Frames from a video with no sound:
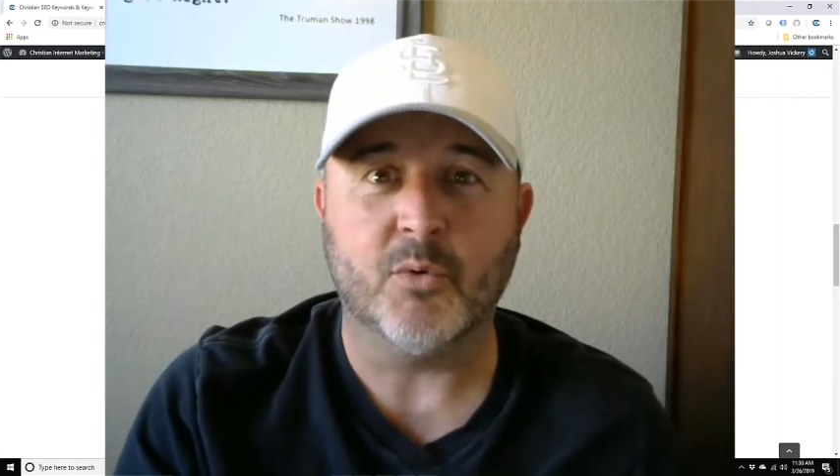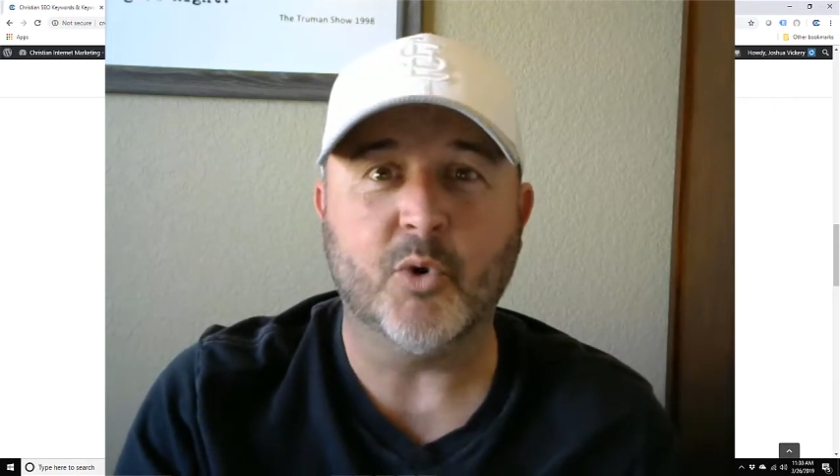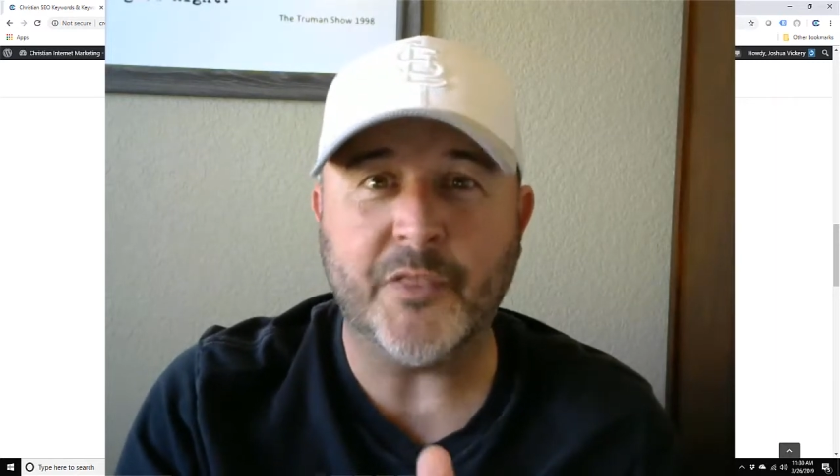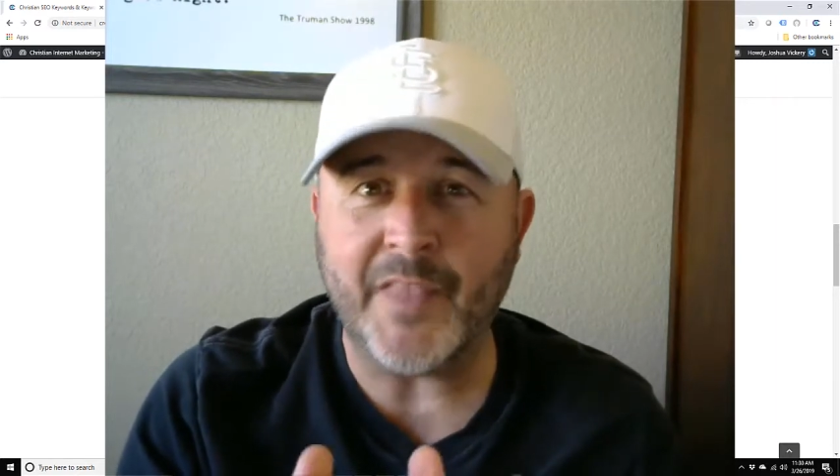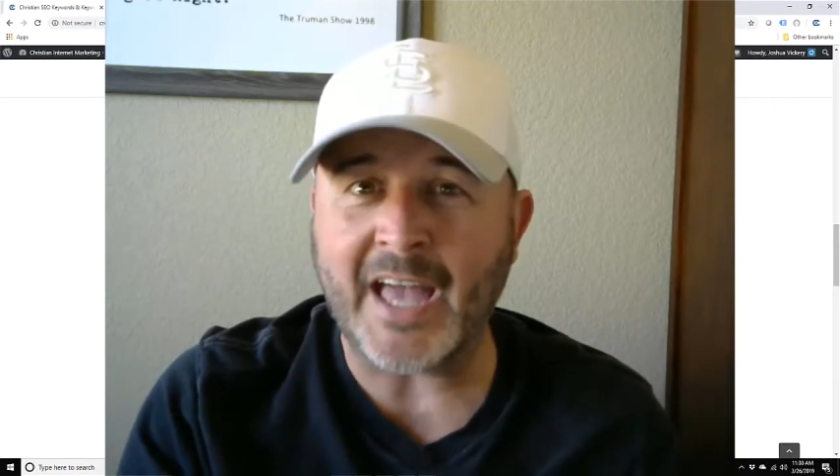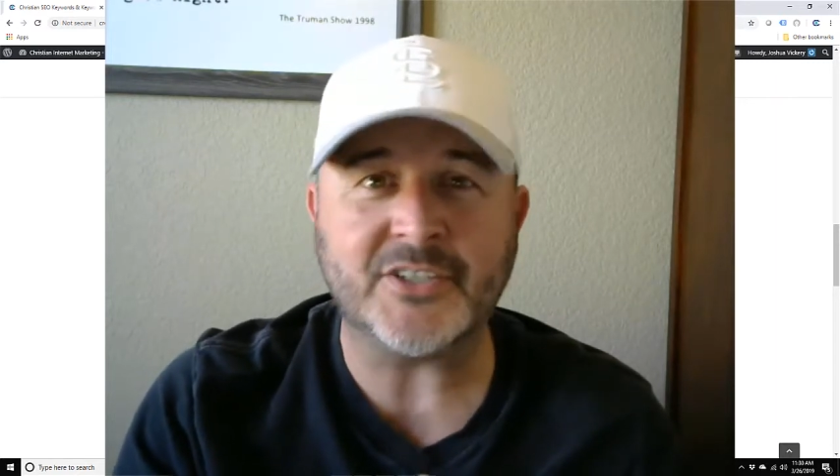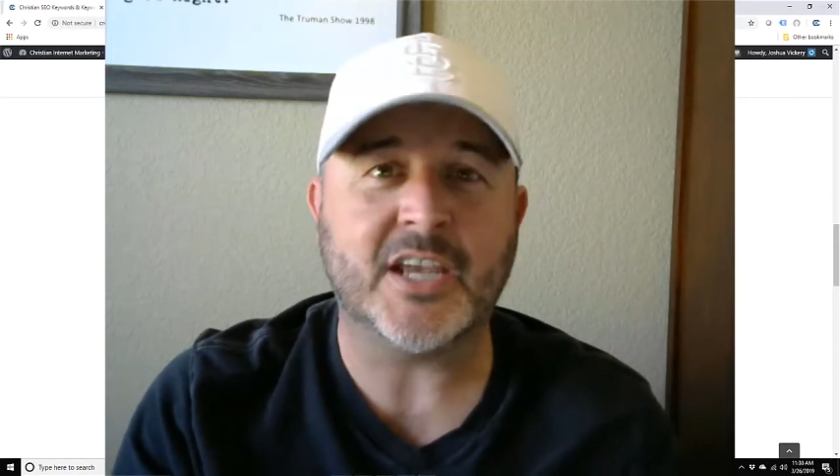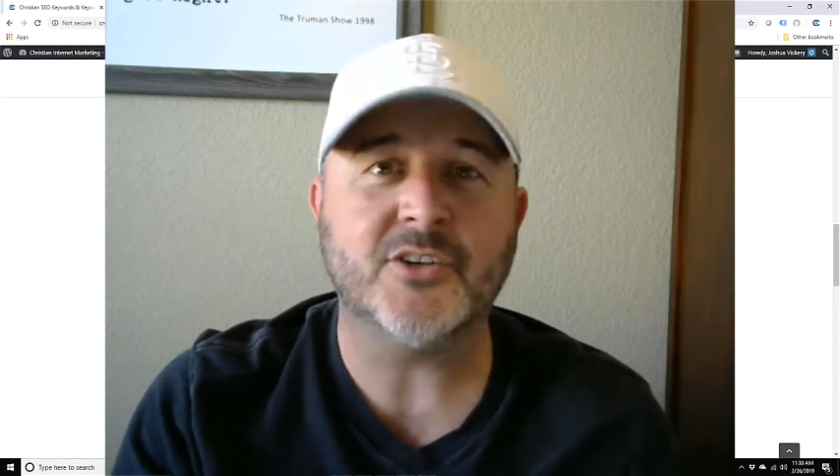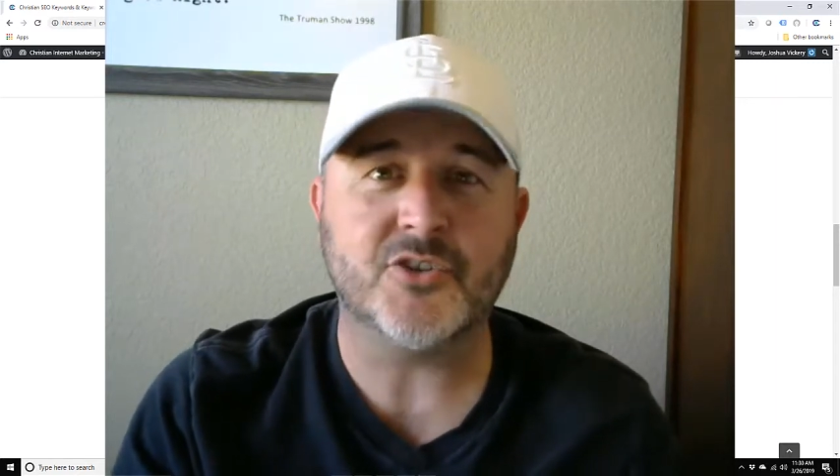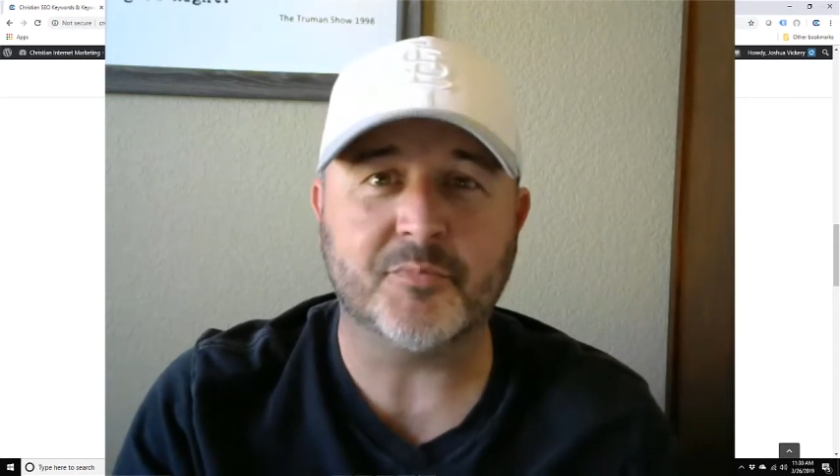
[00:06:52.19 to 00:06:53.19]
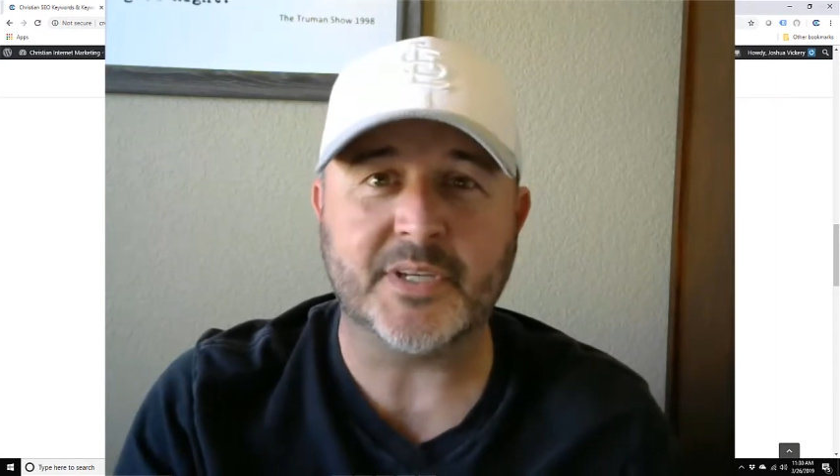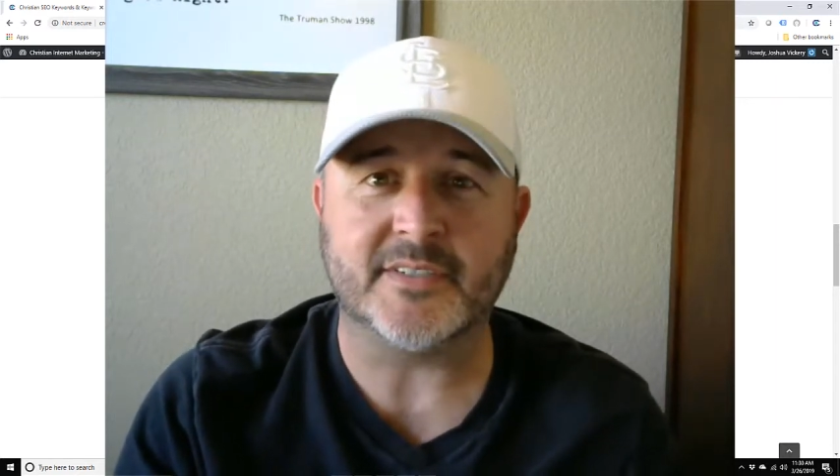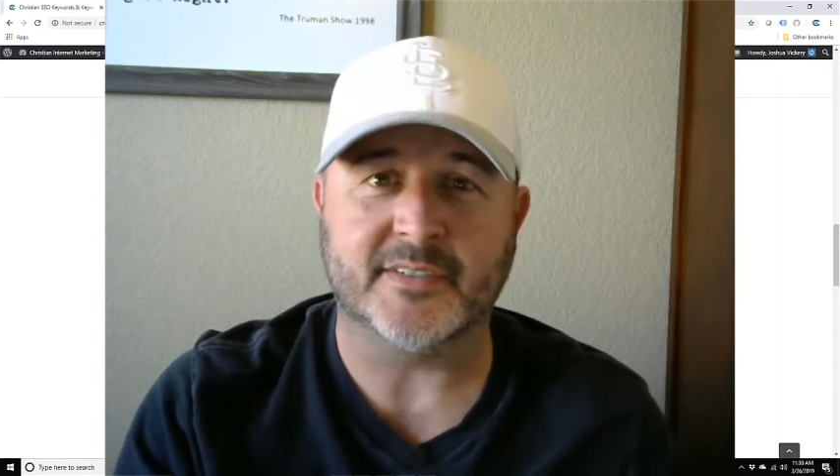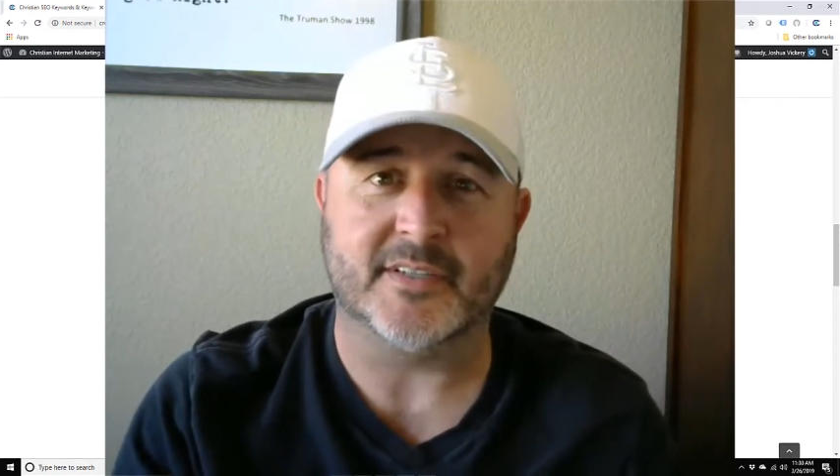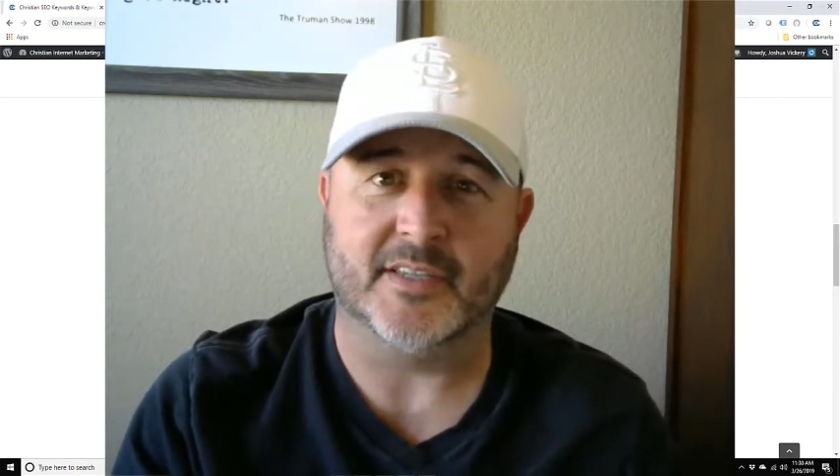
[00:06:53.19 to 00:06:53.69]
Would that change your
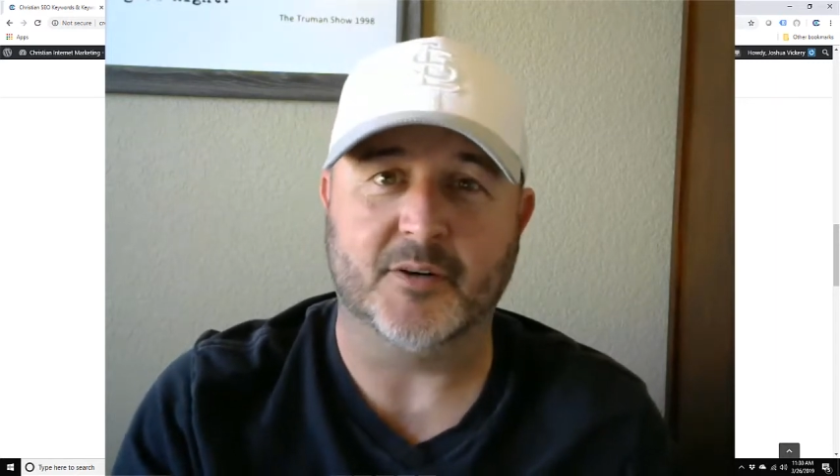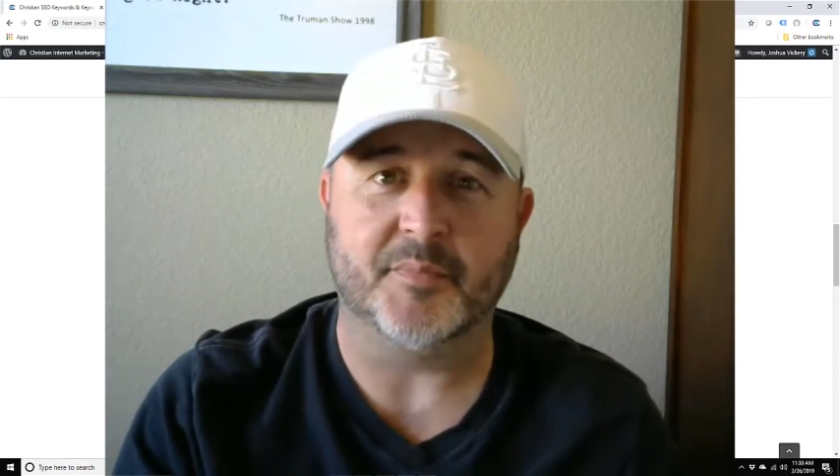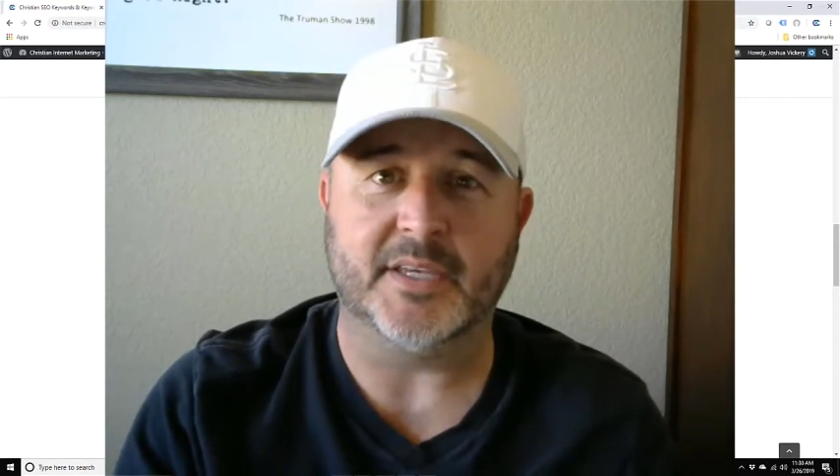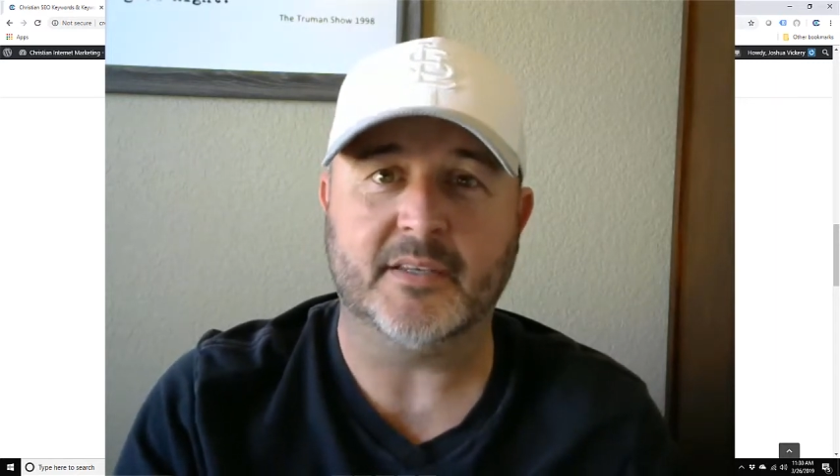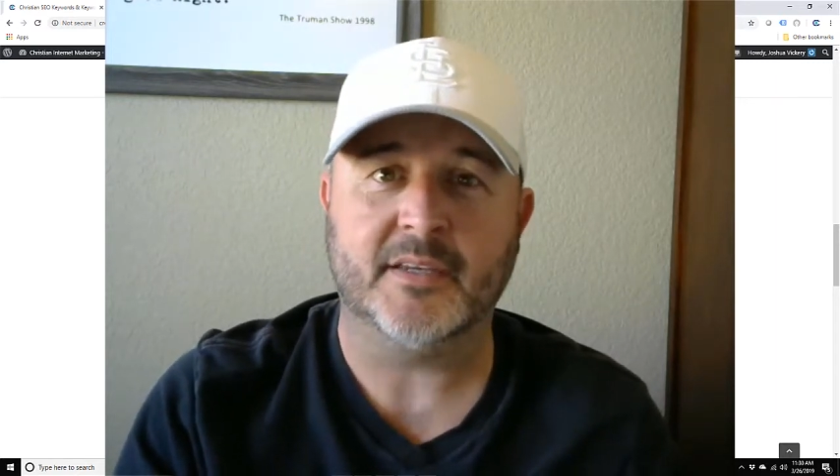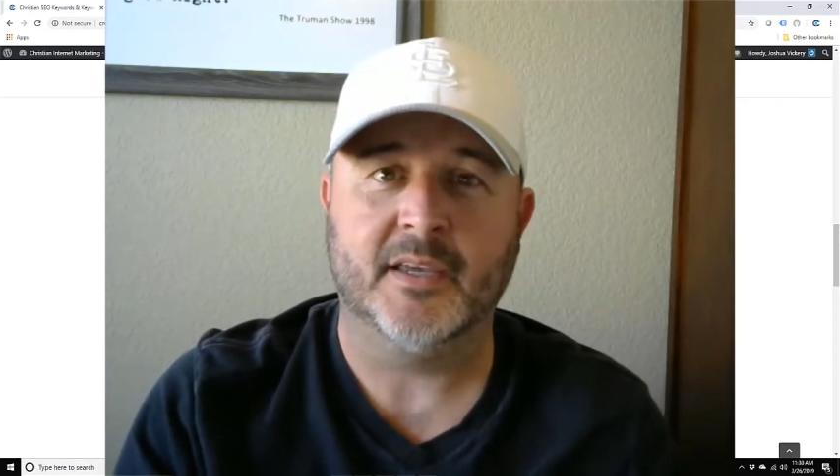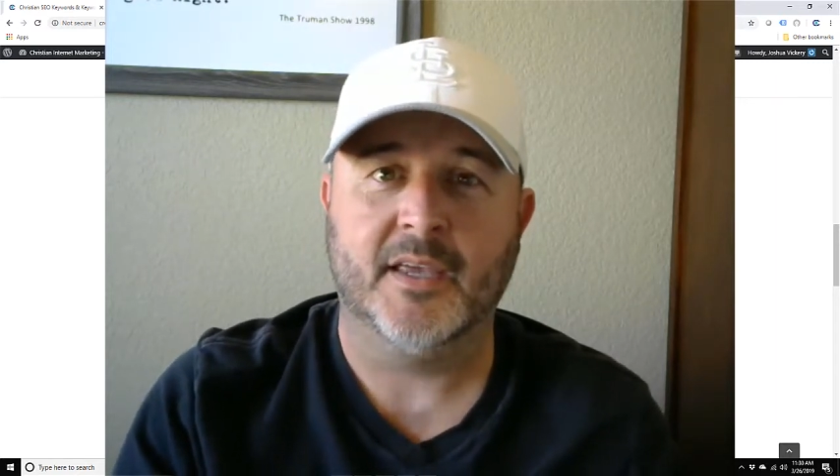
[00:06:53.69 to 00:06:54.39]
business a little bit?